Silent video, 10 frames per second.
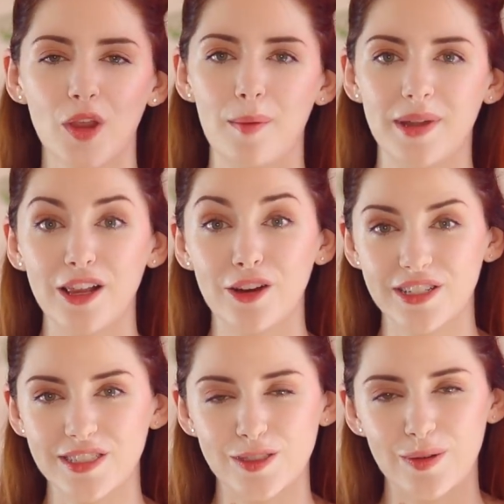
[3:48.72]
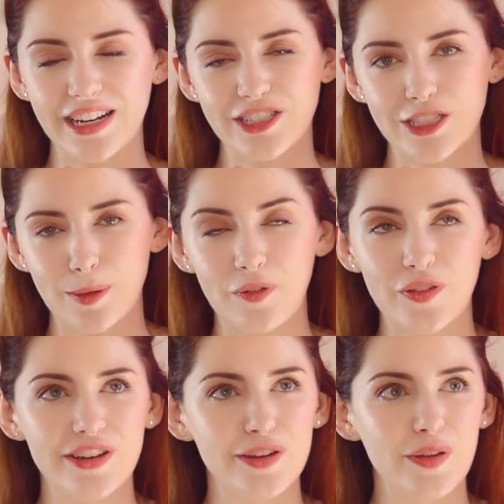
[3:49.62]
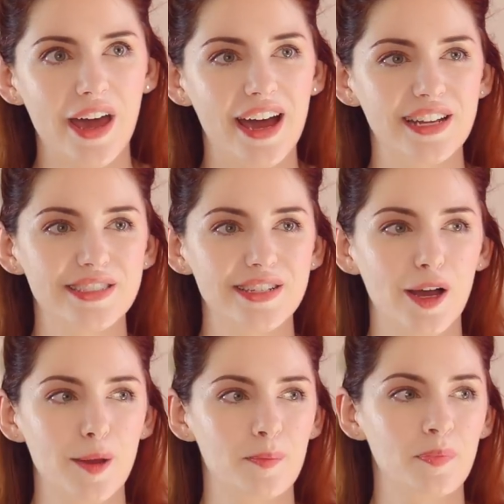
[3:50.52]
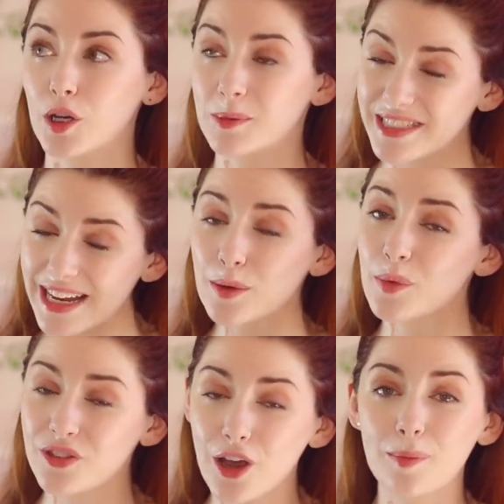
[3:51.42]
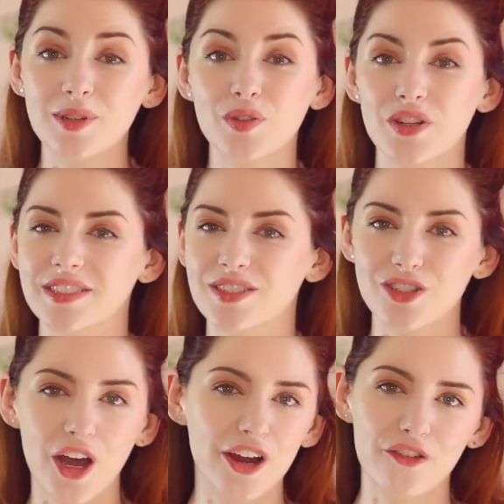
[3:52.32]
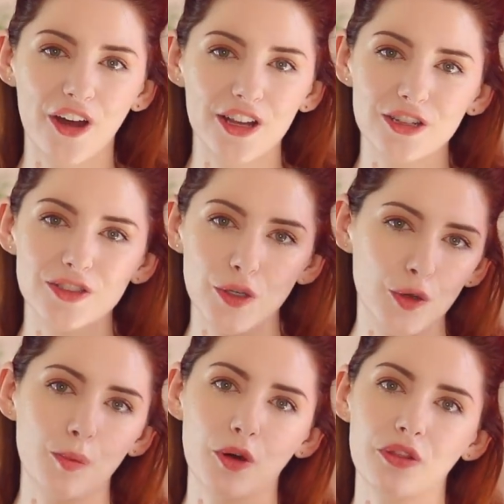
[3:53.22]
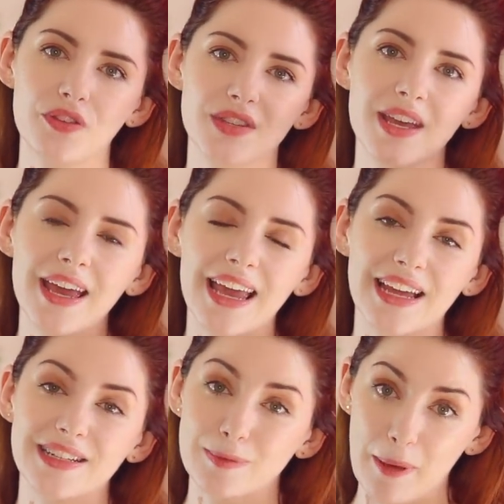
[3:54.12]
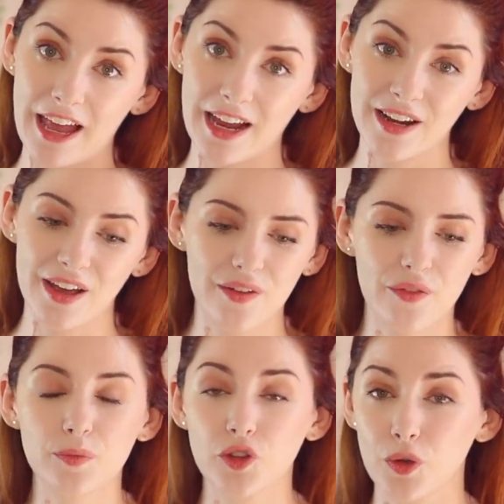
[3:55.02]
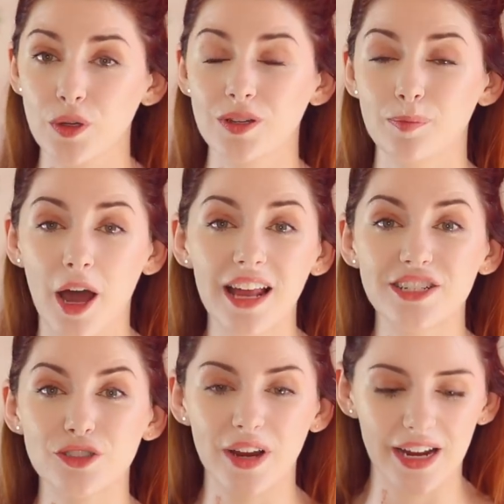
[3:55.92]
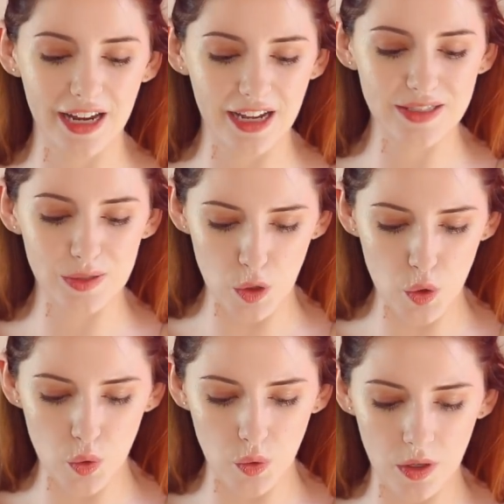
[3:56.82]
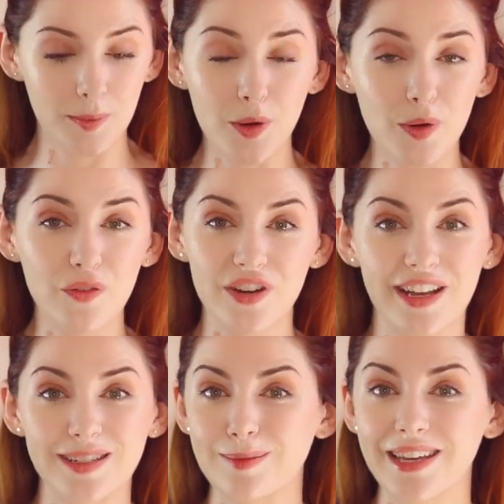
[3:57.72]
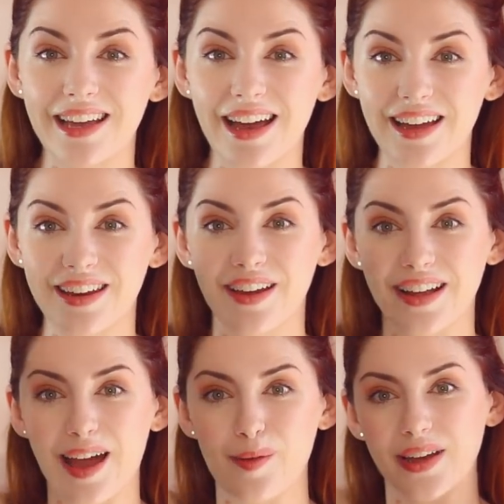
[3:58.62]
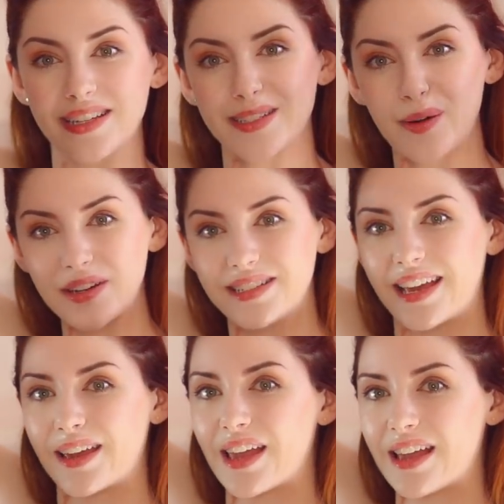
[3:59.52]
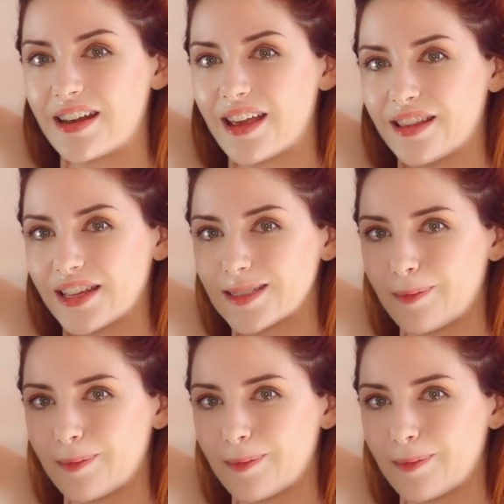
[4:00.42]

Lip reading: I'm in a long distance relationship, if you didn't know that, and I'm going to be staying with Thomas for his entire final 2 months in Spain, doing pilot training soon. I'm going over next week and I can't wait to go on a date in these